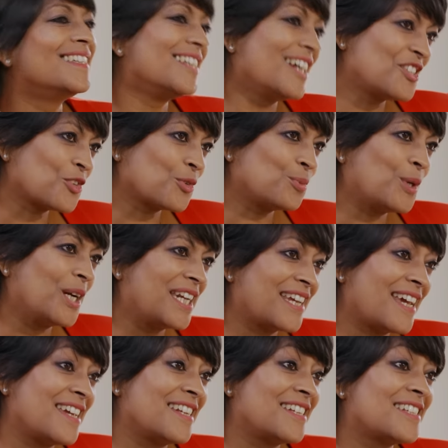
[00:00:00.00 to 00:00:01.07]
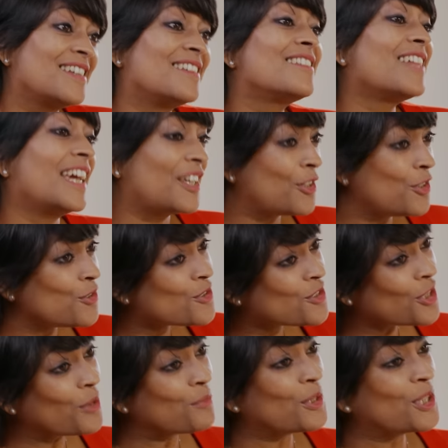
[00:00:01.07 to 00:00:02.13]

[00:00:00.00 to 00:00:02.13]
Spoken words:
Nigel Whitehead, thank you so